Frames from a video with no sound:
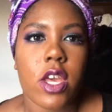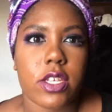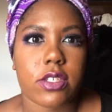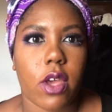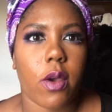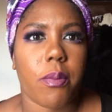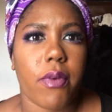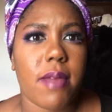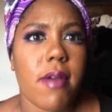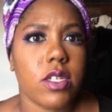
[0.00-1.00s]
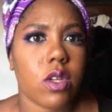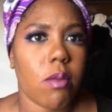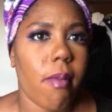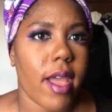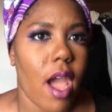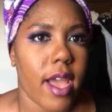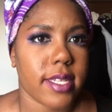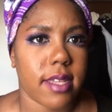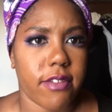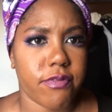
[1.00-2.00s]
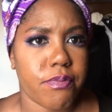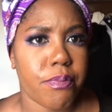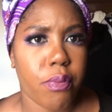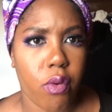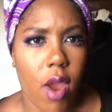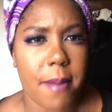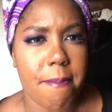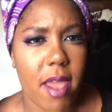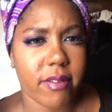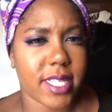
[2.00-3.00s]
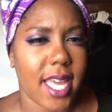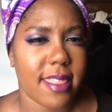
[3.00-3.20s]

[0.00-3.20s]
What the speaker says: So pretty much on my eyes, I've primarily,